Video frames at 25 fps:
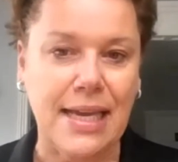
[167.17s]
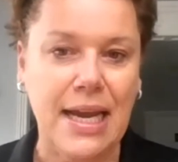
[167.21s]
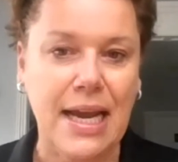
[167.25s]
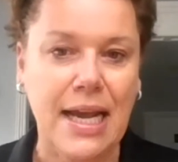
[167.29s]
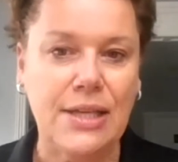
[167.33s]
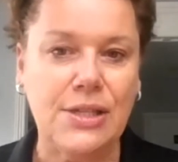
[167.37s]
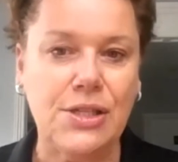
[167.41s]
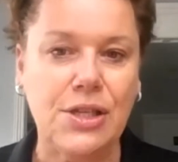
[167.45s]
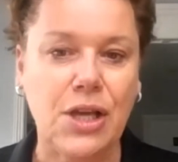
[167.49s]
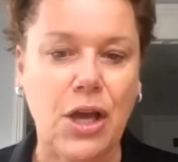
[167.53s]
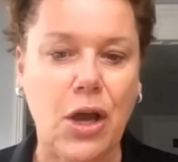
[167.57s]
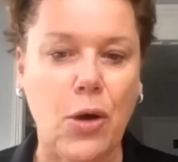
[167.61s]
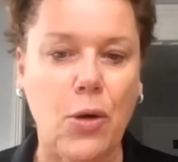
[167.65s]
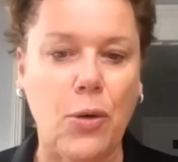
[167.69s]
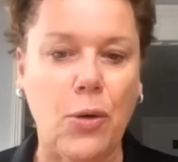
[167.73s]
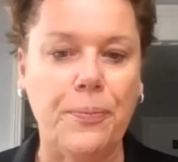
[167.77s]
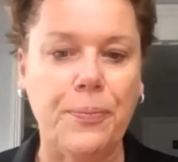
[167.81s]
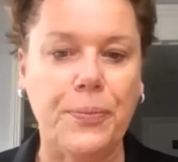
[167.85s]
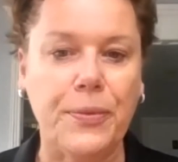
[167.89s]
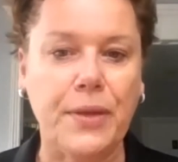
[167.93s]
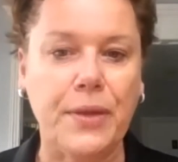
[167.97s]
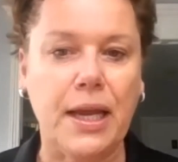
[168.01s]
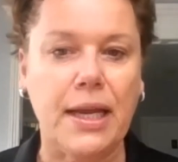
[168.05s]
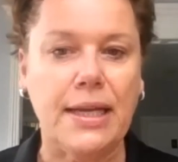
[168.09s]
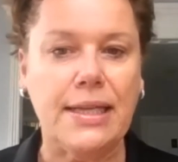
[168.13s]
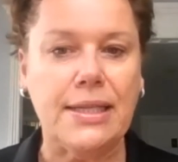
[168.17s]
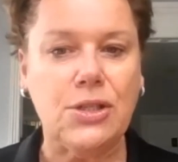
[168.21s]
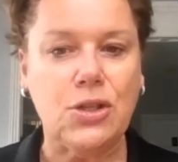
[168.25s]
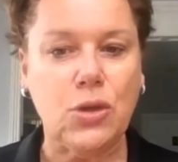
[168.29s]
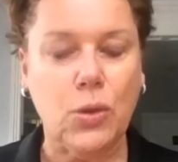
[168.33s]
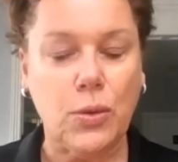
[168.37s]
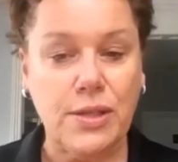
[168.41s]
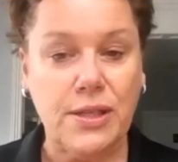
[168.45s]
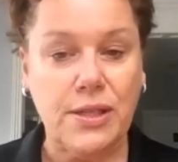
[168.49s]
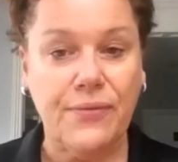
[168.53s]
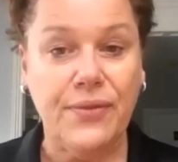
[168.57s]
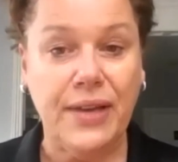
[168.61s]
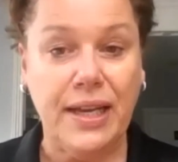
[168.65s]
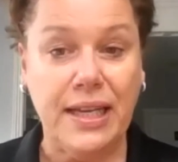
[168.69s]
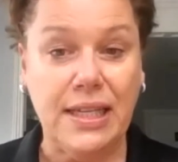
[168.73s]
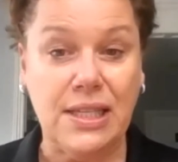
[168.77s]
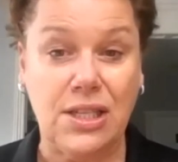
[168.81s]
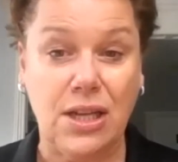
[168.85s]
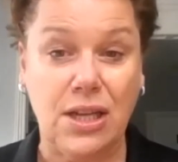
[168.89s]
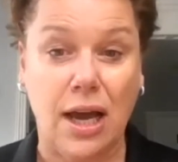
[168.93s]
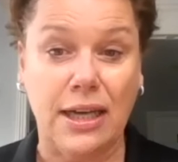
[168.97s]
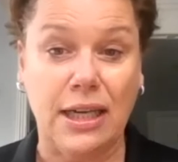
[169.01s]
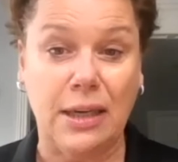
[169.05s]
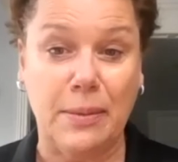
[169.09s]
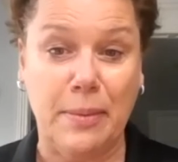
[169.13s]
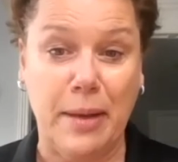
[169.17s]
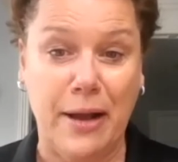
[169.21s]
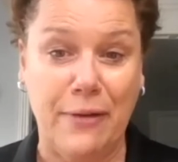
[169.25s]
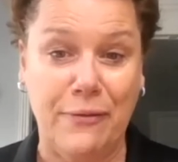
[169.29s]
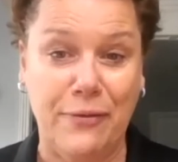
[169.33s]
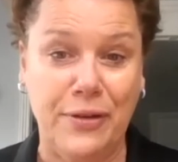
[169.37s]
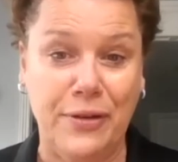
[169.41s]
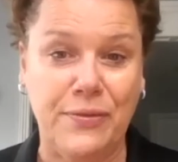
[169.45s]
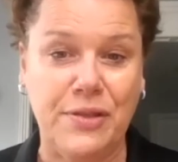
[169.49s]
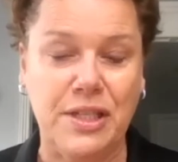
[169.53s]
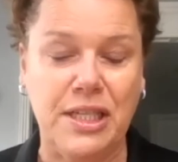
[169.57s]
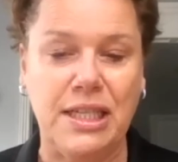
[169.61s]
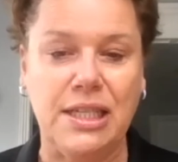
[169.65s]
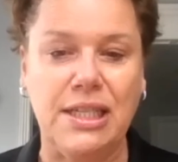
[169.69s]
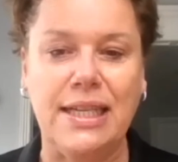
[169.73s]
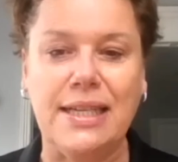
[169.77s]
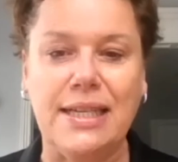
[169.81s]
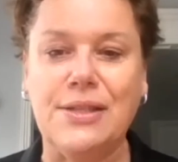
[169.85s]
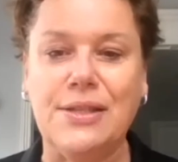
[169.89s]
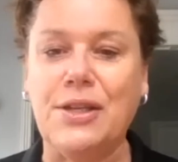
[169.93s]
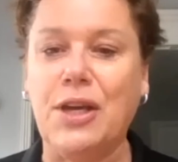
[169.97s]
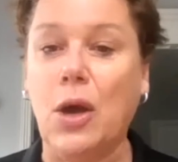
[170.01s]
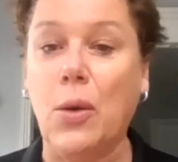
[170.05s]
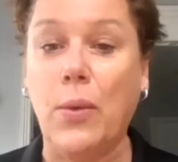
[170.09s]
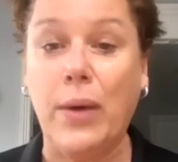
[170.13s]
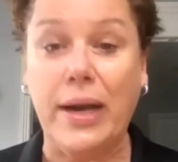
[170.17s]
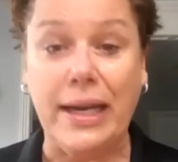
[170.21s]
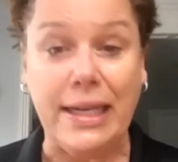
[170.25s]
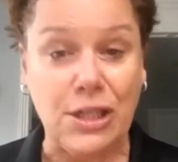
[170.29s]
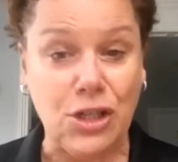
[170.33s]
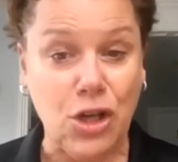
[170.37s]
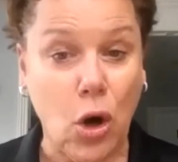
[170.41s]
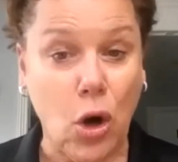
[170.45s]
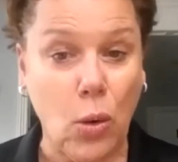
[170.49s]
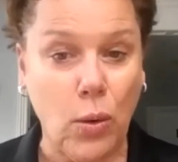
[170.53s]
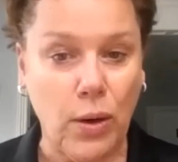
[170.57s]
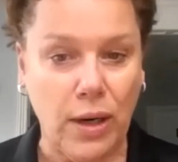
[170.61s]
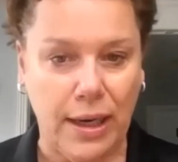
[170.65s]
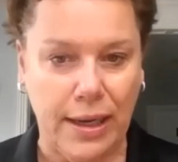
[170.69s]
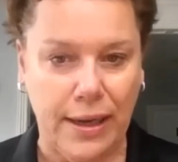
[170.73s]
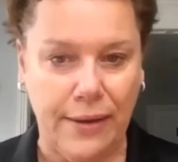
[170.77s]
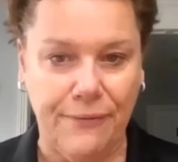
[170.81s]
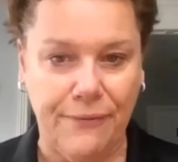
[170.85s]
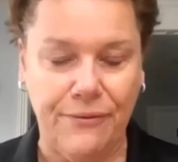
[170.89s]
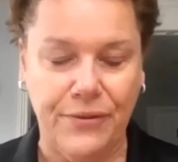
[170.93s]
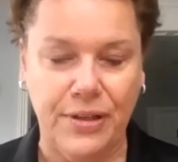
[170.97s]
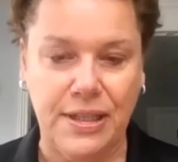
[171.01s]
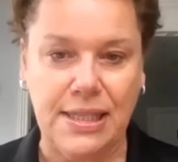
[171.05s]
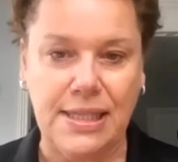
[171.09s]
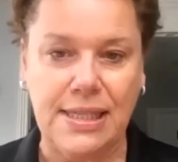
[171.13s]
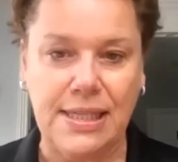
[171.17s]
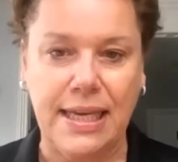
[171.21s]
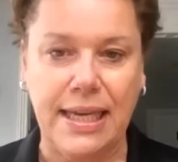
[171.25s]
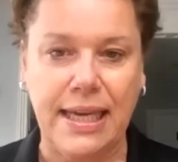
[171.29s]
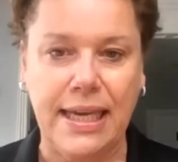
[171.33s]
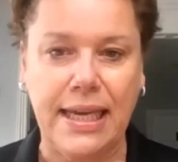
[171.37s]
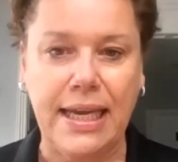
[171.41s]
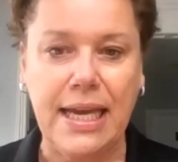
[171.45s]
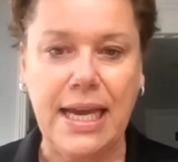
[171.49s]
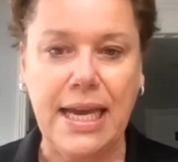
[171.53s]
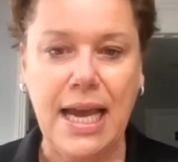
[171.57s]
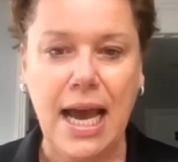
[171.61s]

So Dorsavi started about 15 years ago in total infancy.